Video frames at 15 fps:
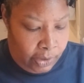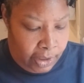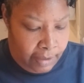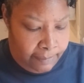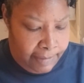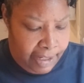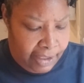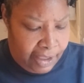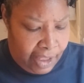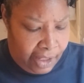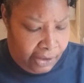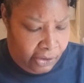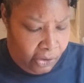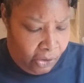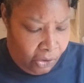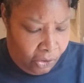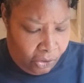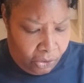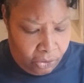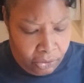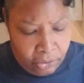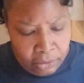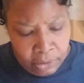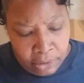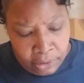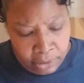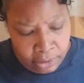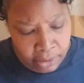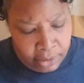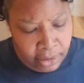make that call.
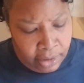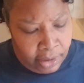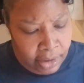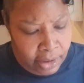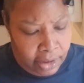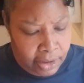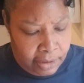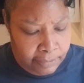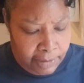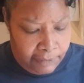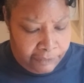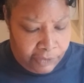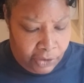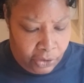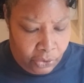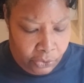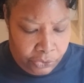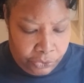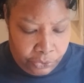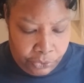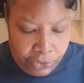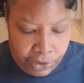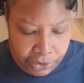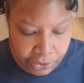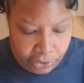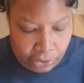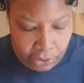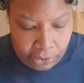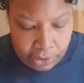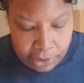Because I'm going to have to go through this
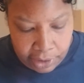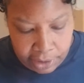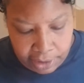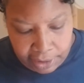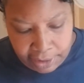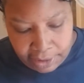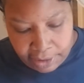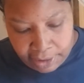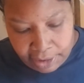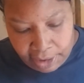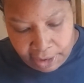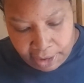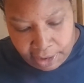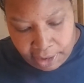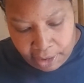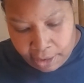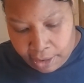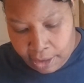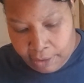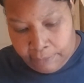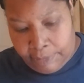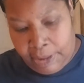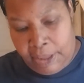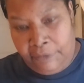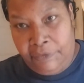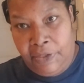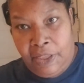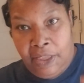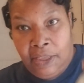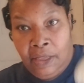garlic and see how many of
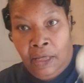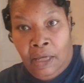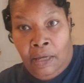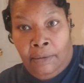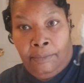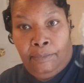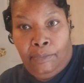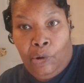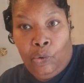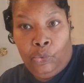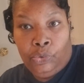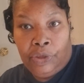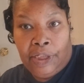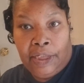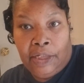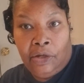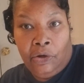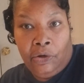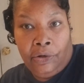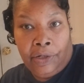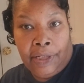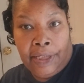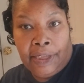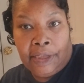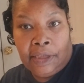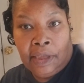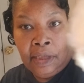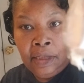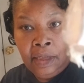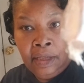these moldy garlics
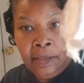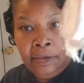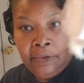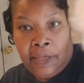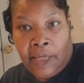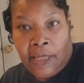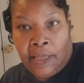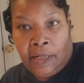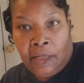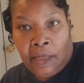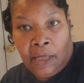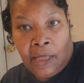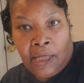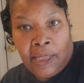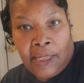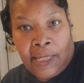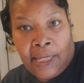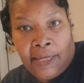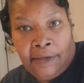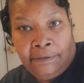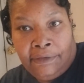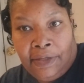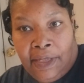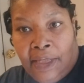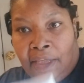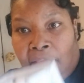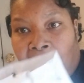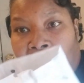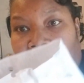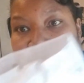that I have
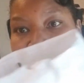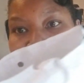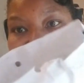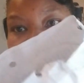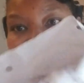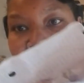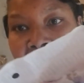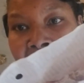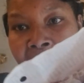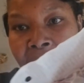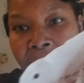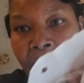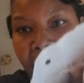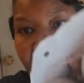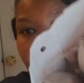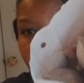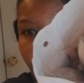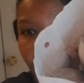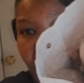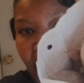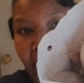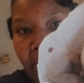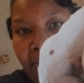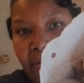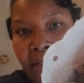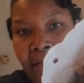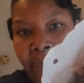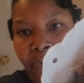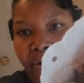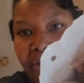in this package right here. See,
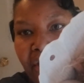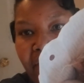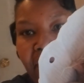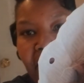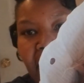it wasn't even